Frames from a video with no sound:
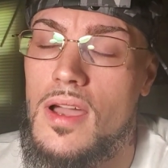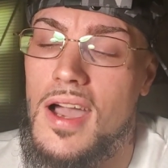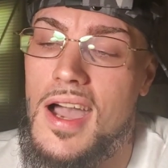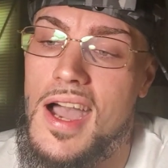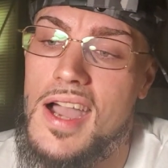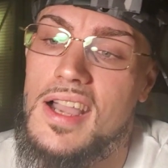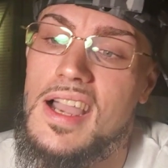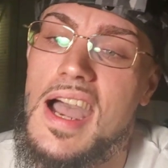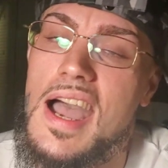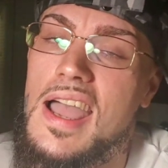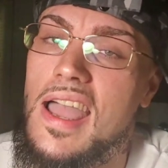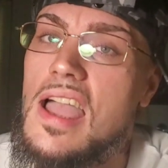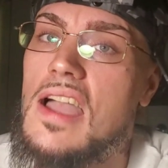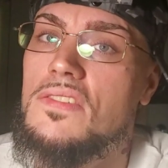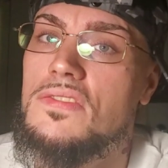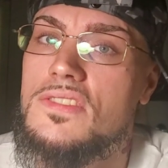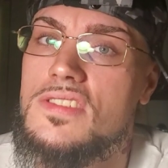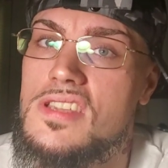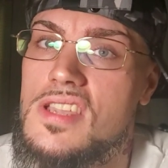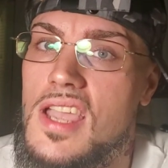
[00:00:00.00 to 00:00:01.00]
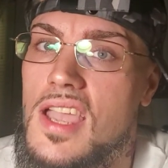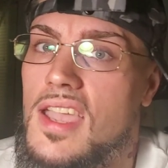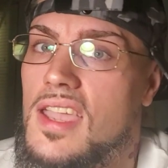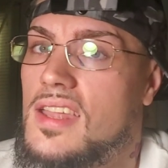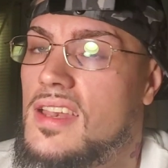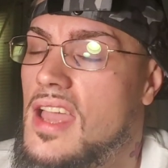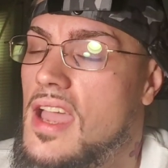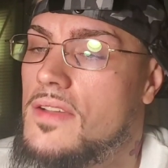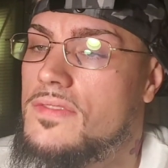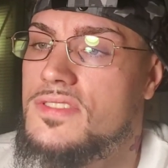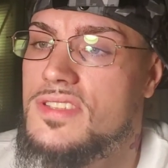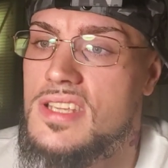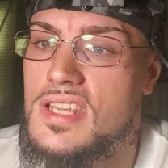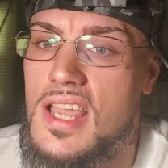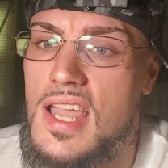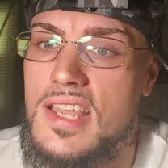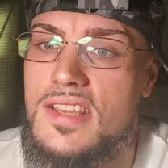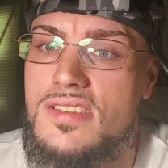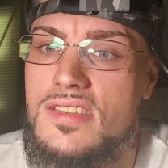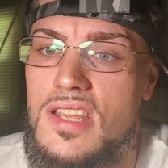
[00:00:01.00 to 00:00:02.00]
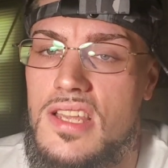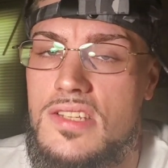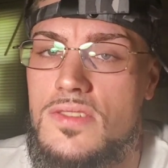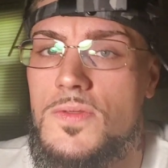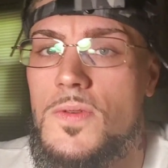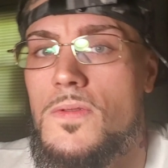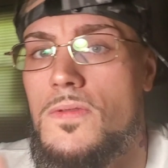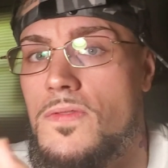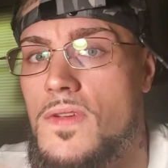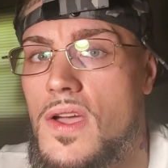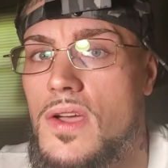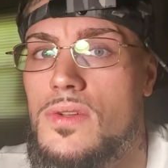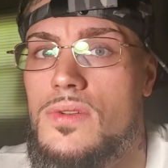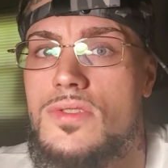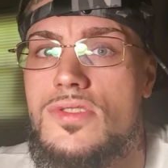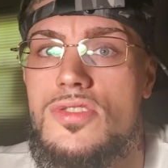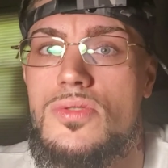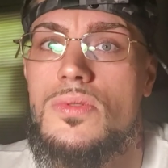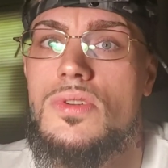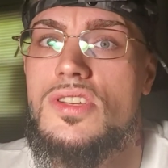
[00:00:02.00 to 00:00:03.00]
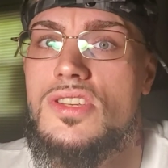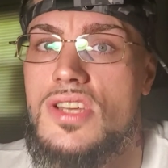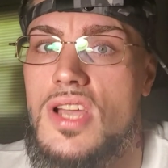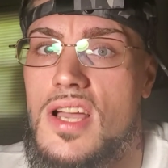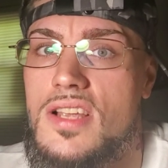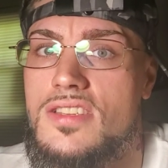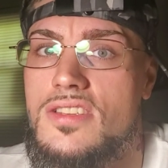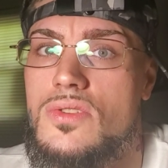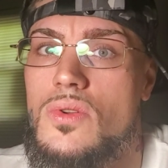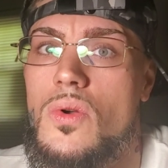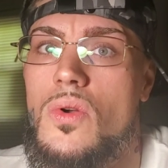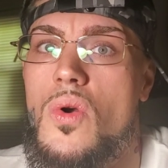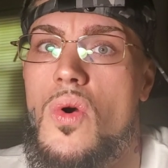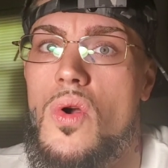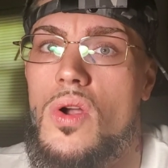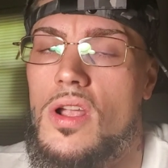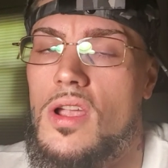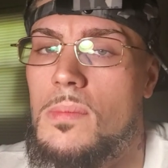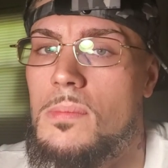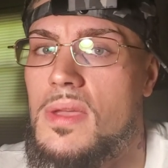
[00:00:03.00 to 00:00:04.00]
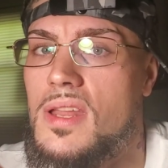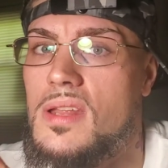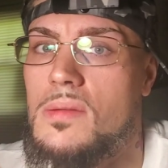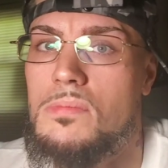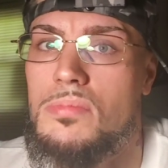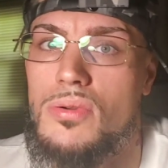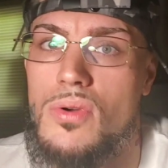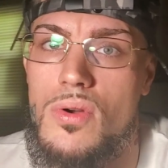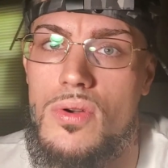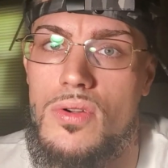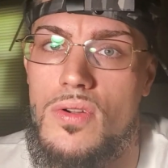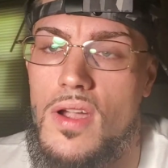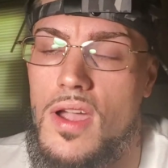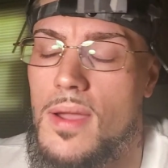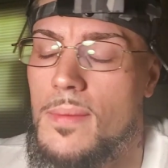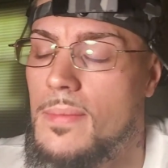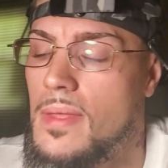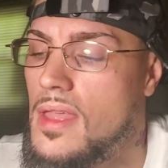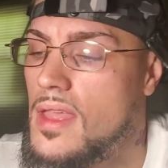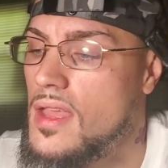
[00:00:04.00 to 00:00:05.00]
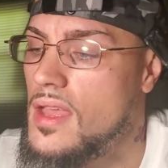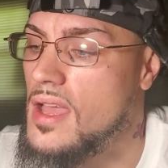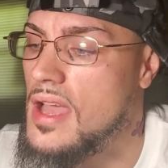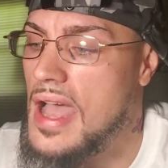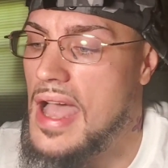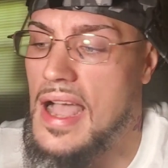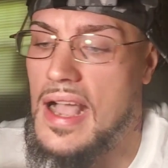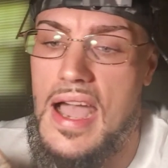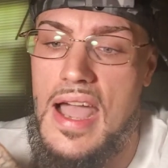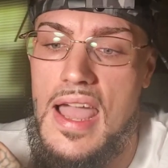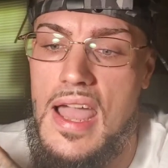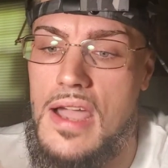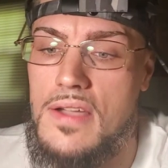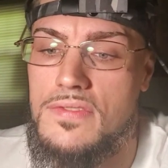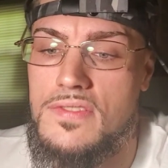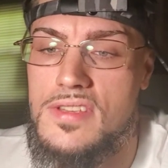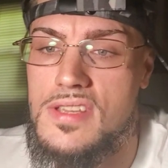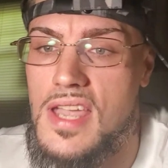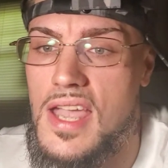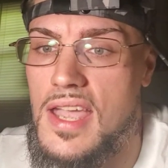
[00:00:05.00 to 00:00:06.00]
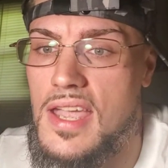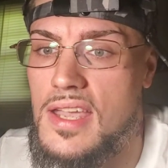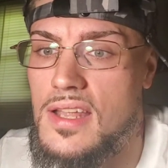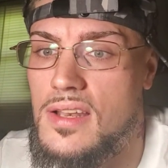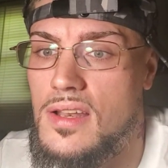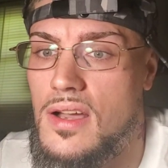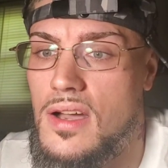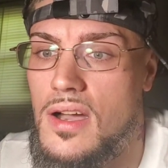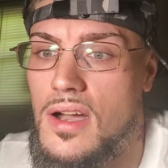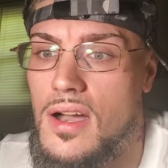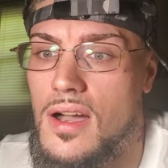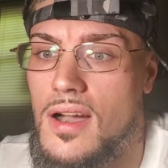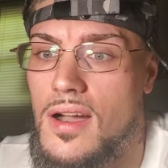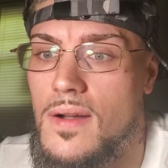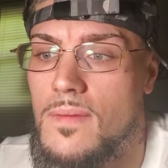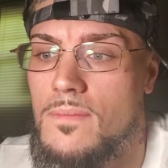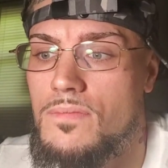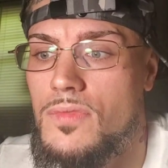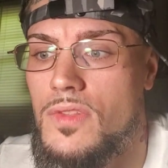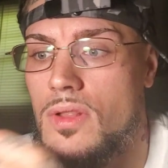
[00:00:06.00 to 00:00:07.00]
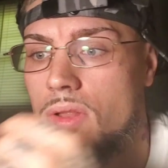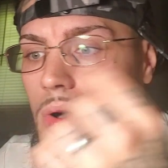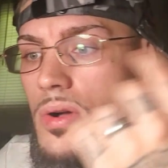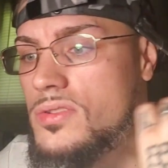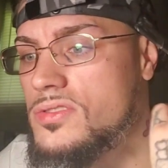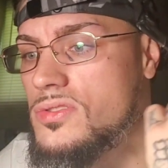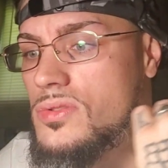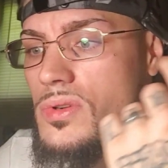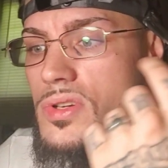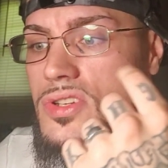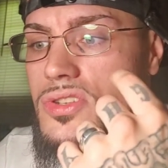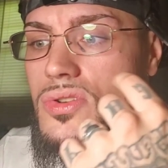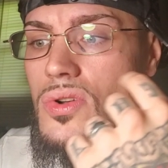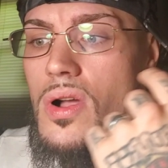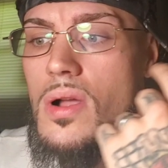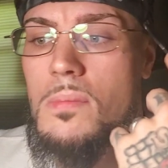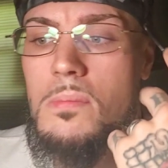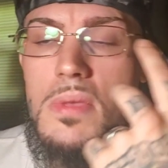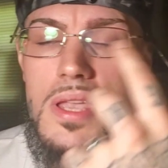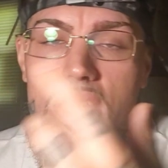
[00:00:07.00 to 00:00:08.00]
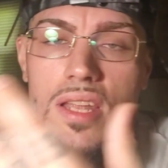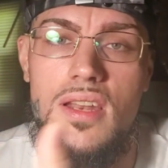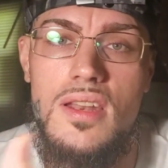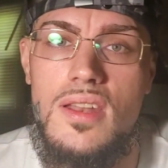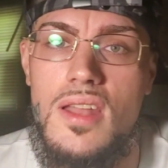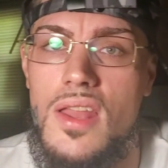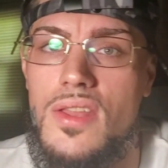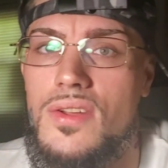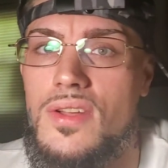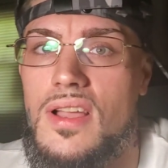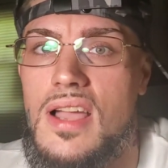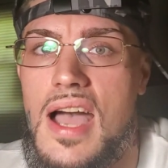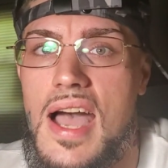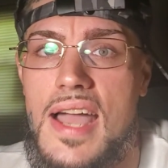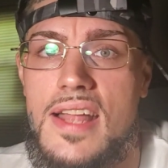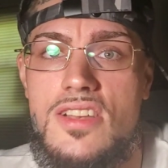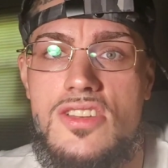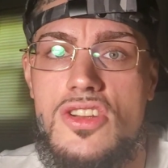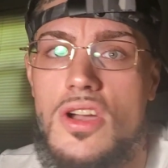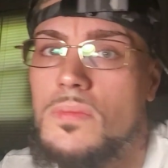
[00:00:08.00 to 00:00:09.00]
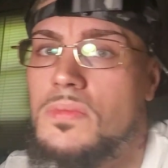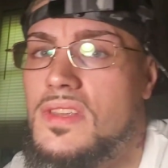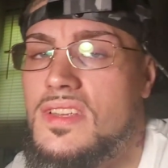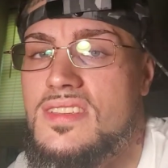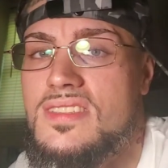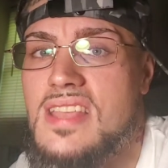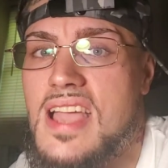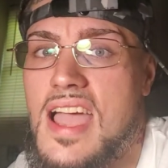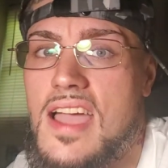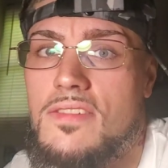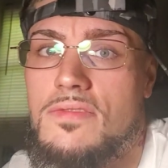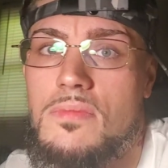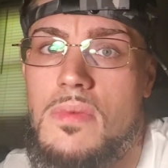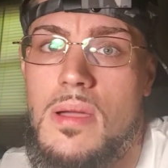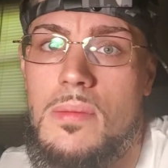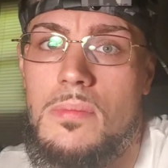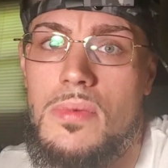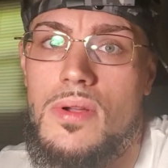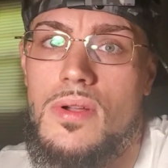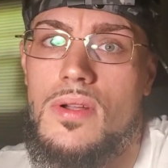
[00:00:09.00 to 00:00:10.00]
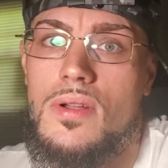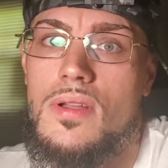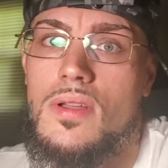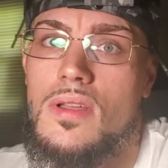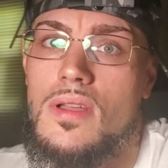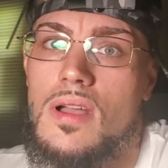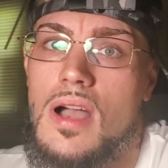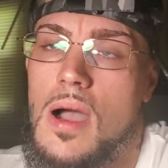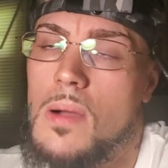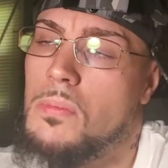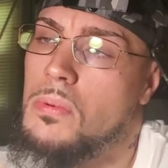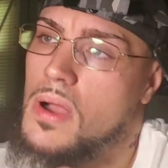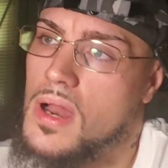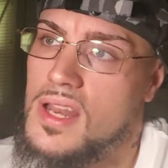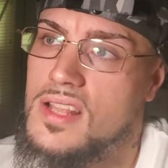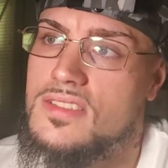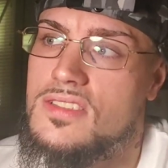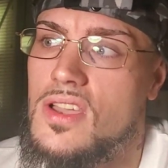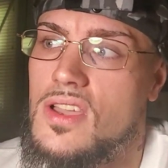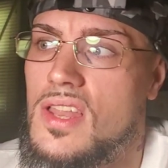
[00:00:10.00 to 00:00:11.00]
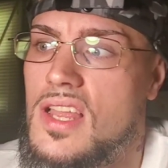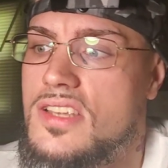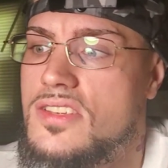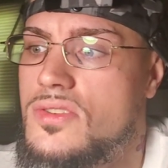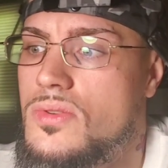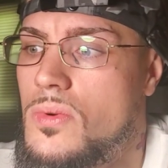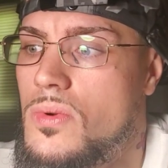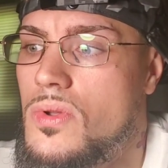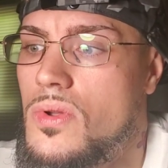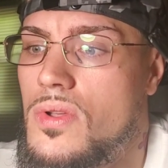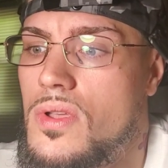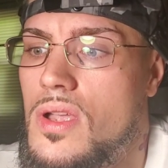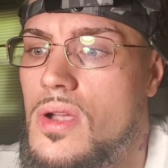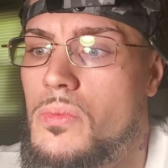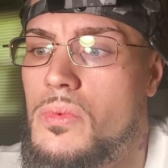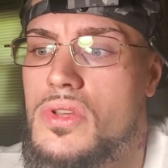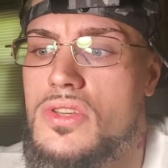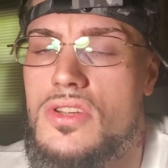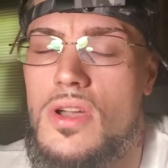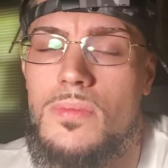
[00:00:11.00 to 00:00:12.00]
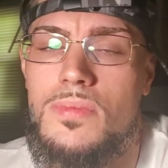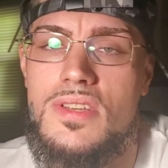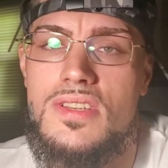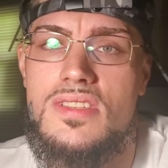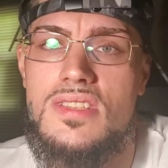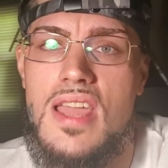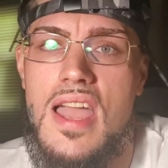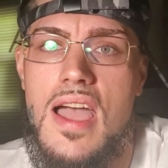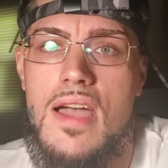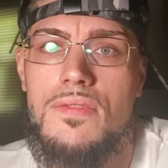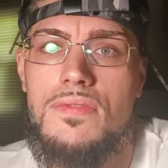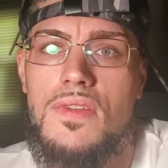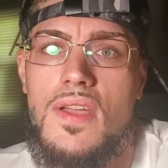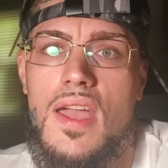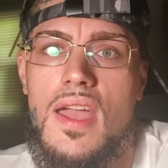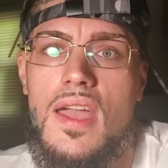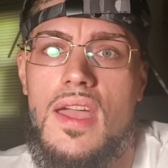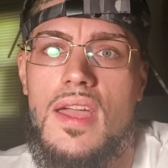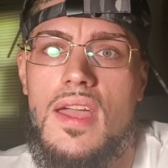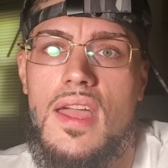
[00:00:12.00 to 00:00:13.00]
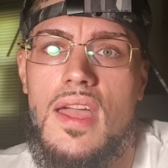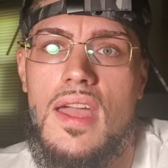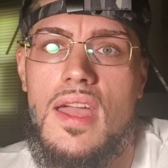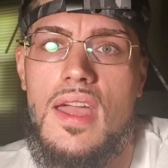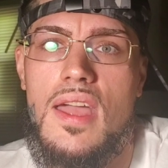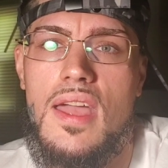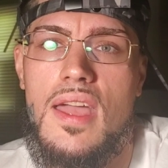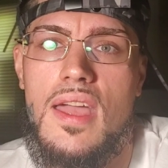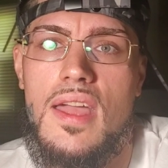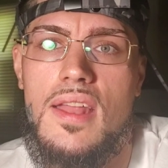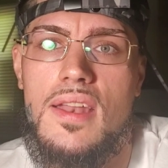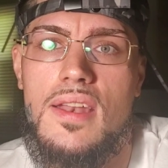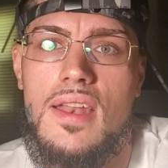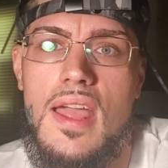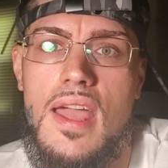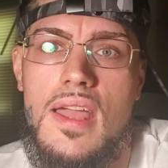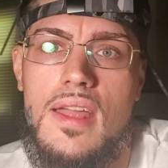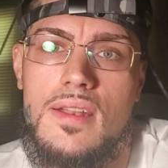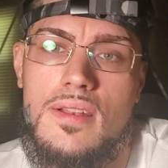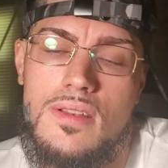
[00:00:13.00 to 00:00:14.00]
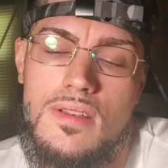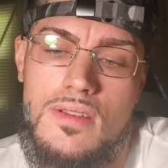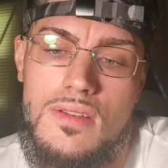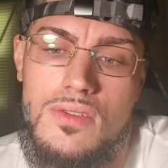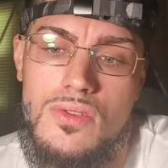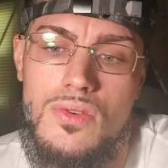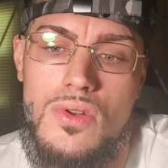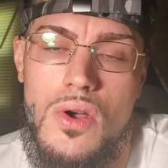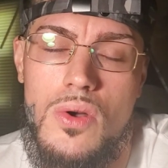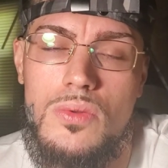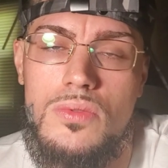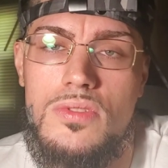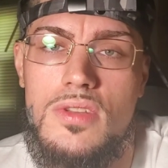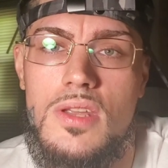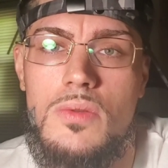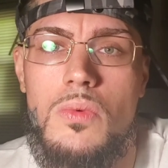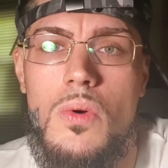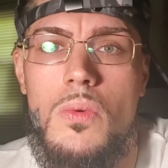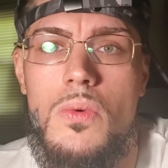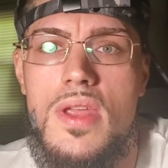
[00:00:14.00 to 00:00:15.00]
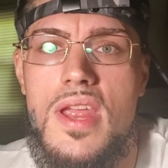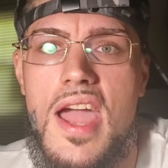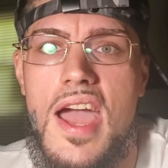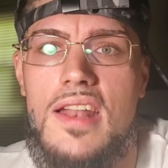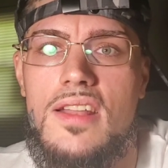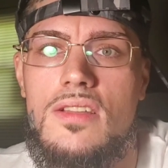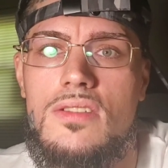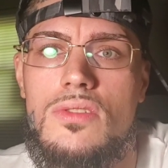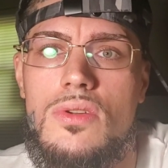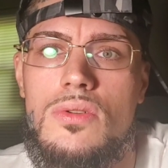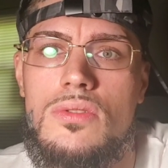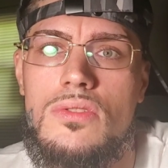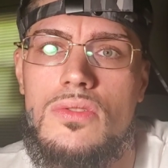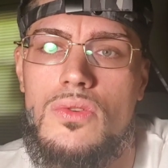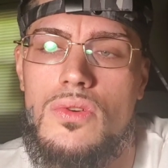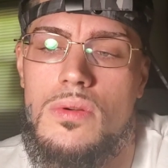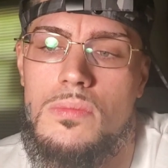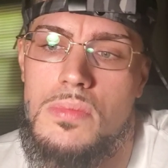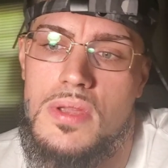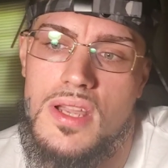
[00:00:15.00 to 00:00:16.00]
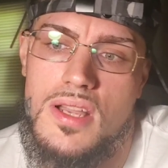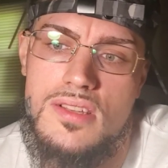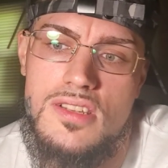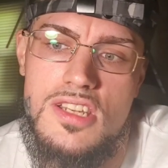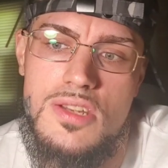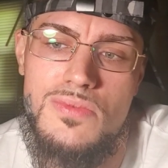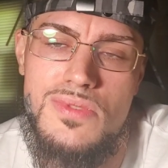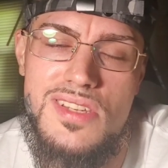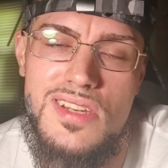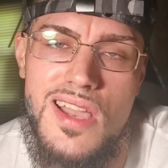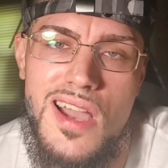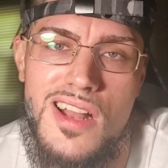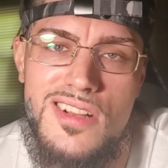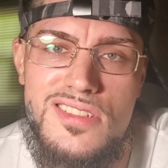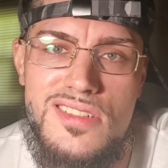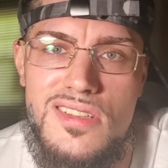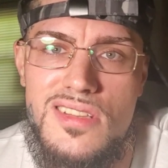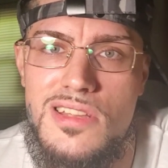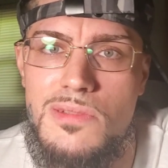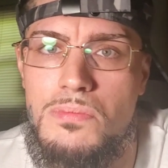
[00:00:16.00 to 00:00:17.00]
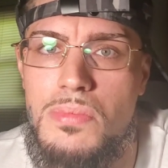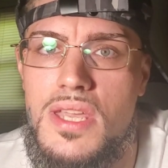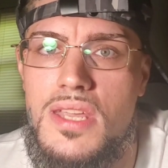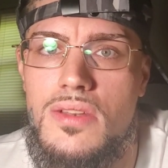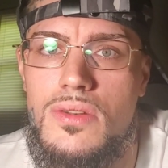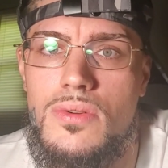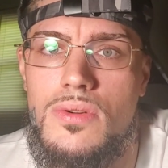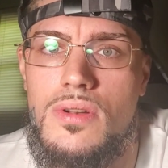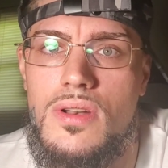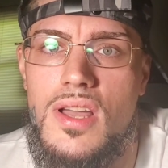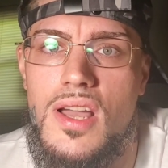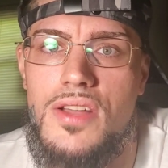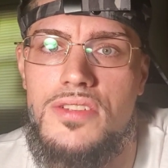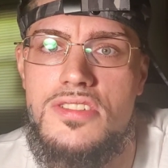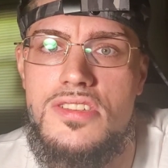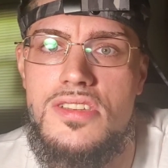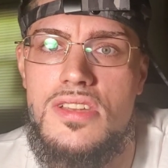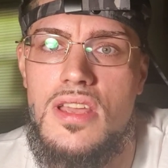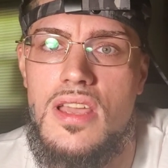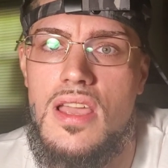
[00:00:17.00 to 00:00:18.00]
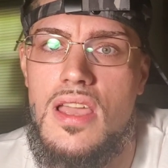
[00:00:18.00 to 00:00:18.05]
I got FTA'd. FTA stands for Failure to Adjust to a Court-Committed Program. I got FTA'd. Long story short, me and another guy jumped a staff member. I'll probably tell that story on here. We jumped the staff and you know, did what we had to do to him because he was constantly beating on us